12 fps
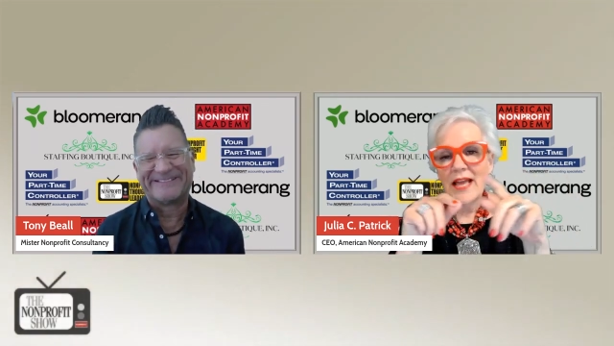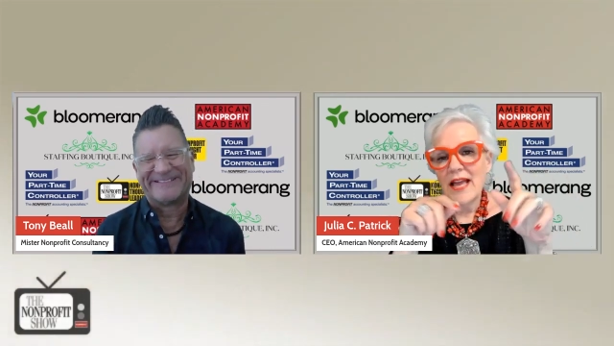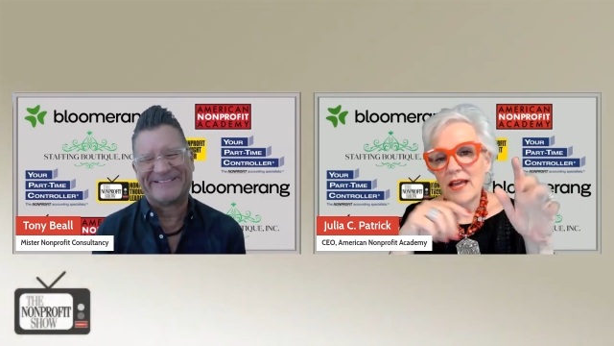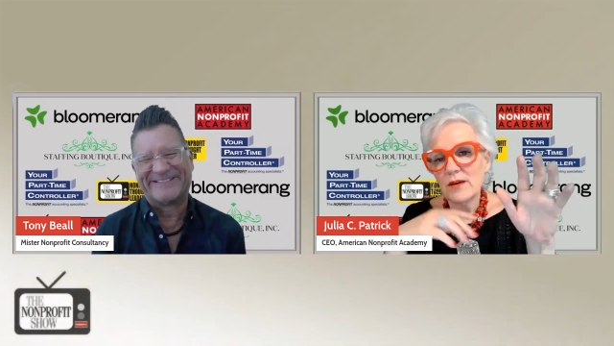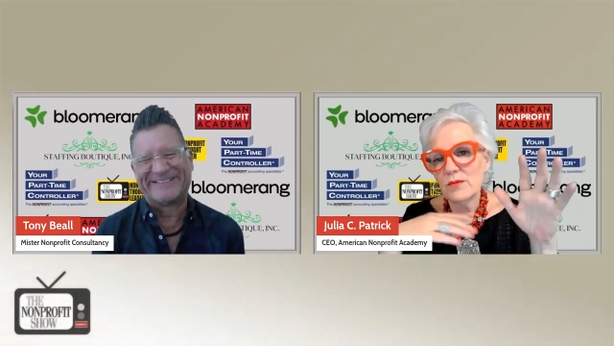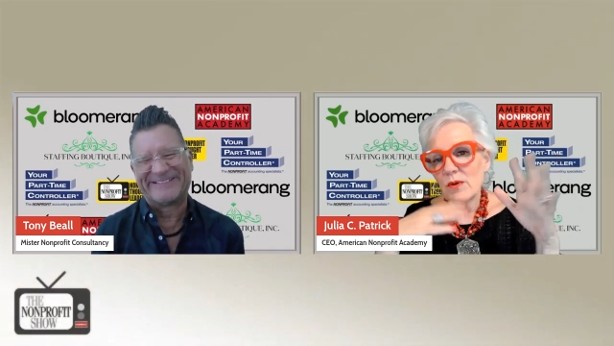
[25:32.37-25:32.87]

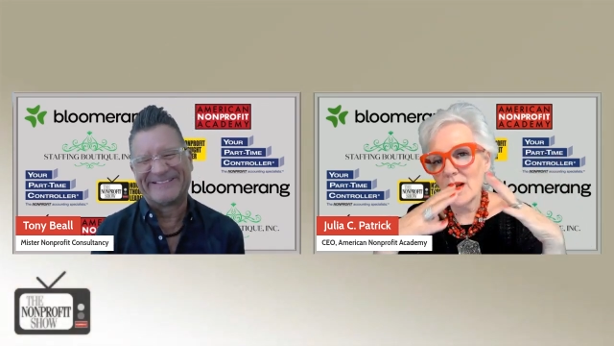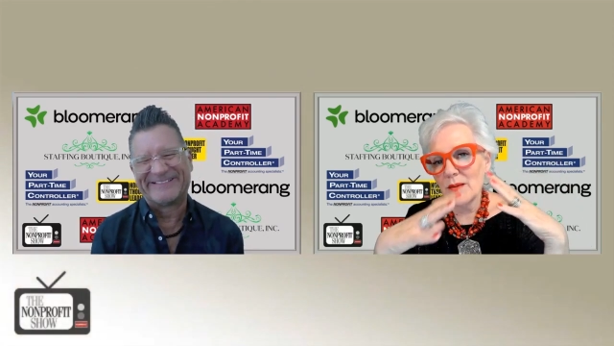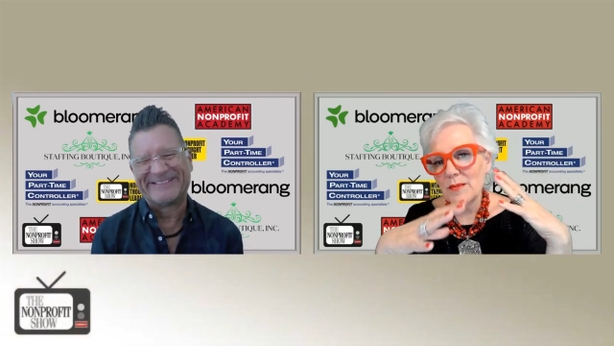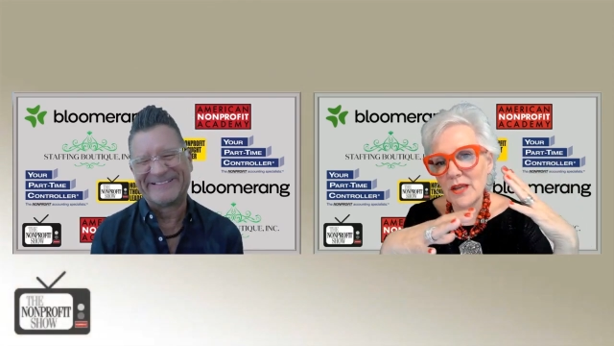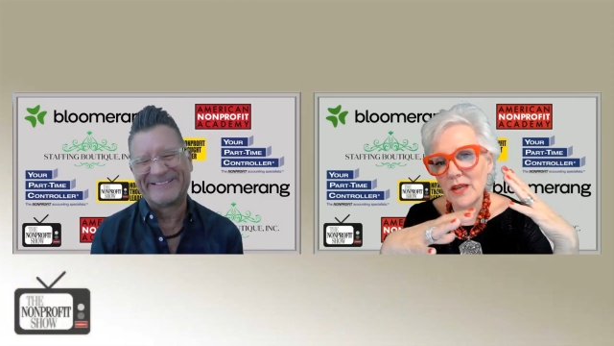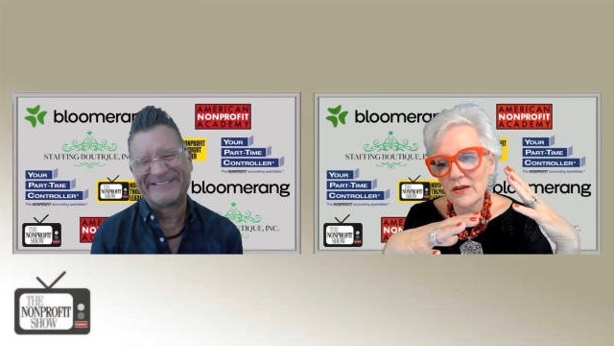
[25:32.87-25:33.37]
Speaker 1: And what I'm
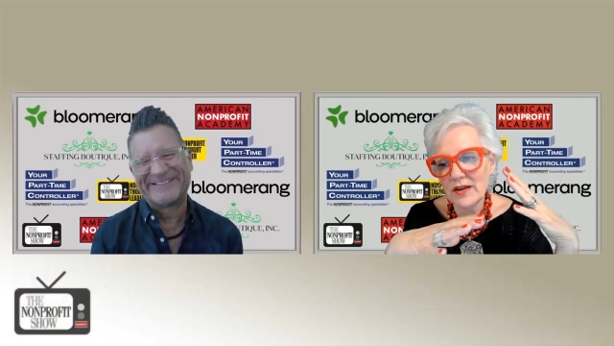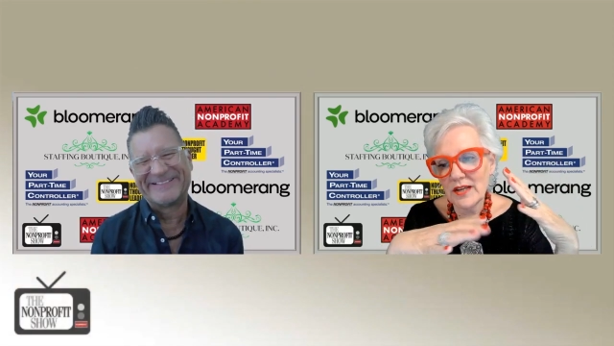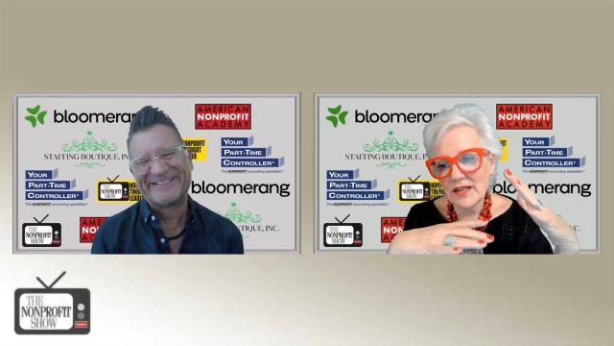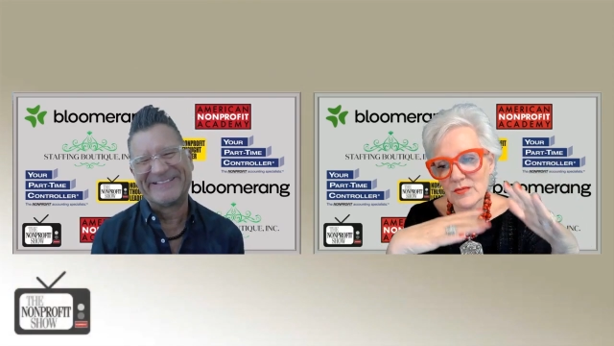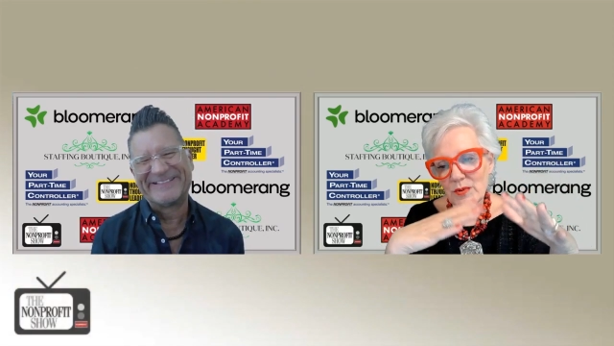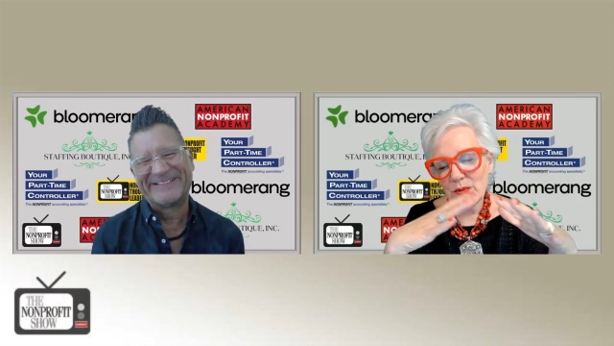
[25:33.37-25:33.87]
hearing
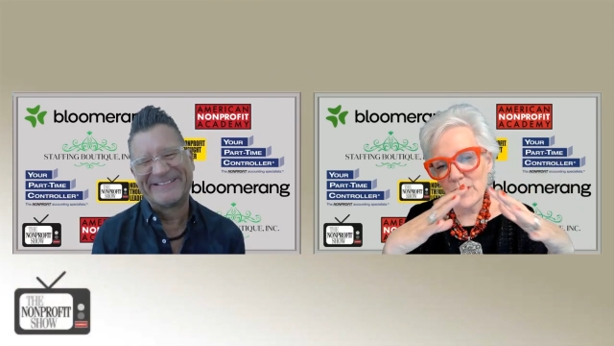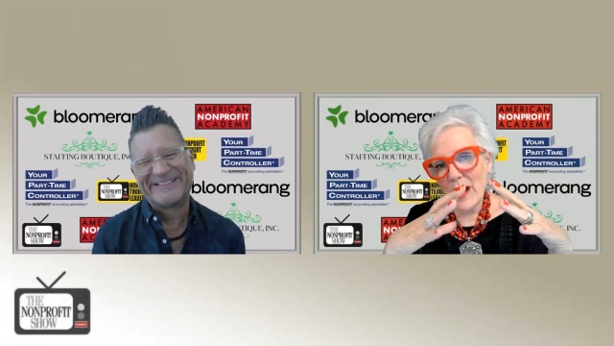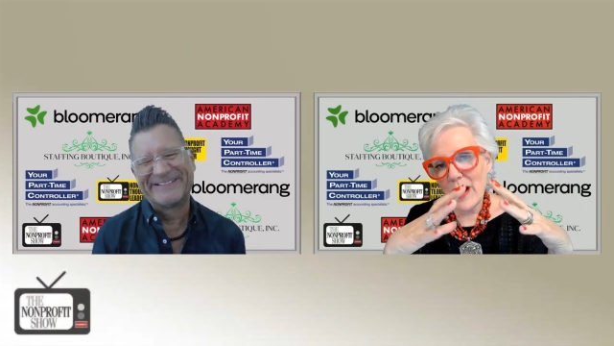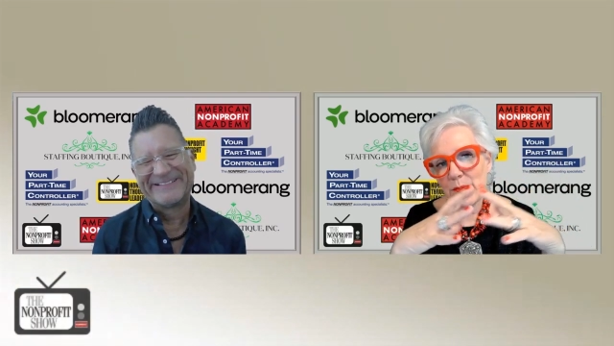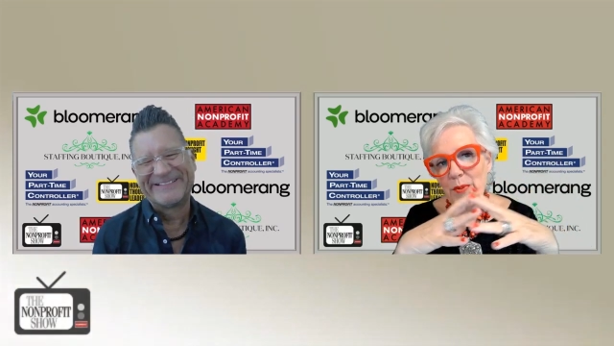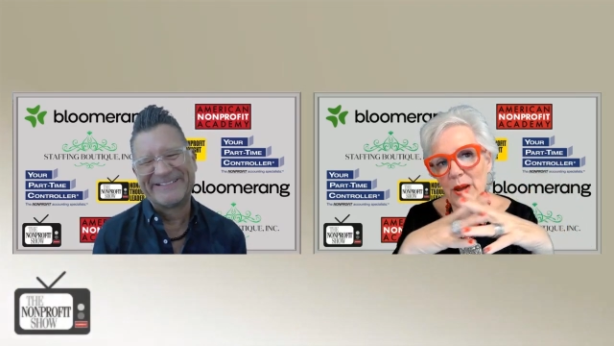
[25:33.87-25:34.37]
as we
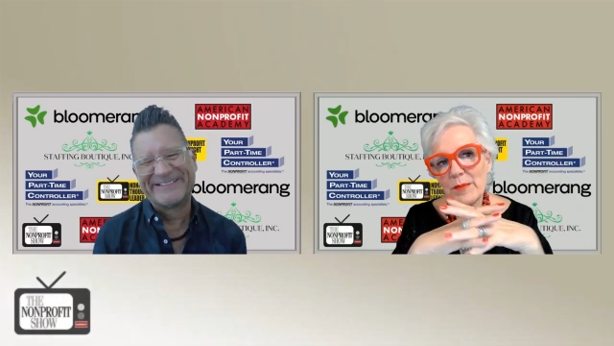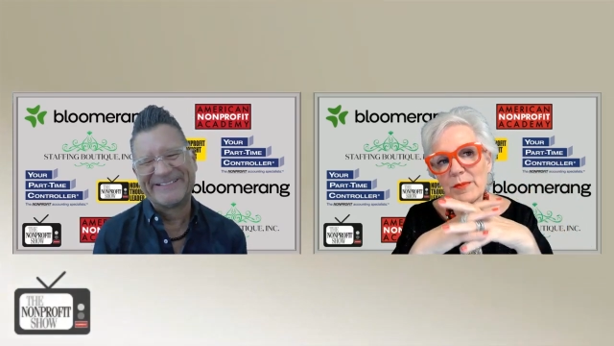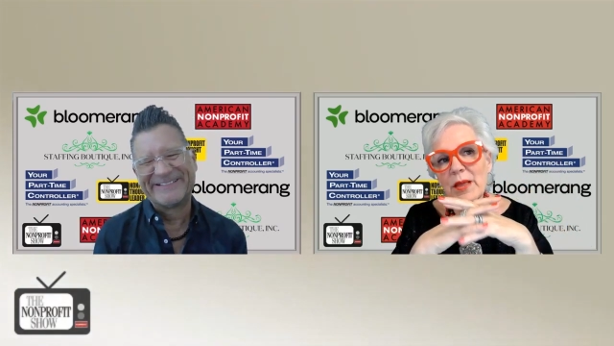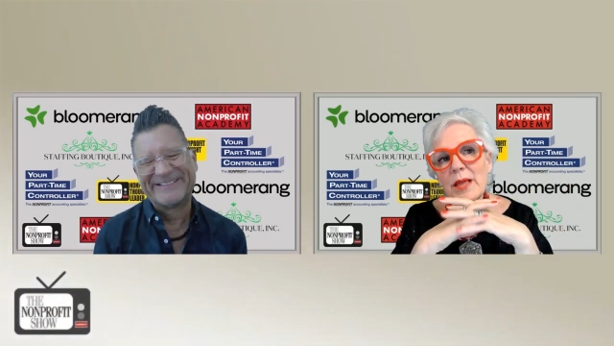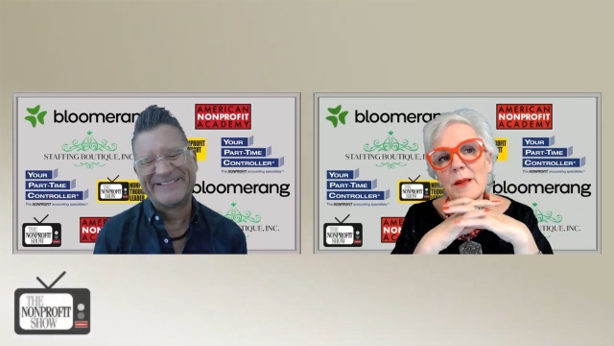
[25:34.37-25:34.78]
wrap up,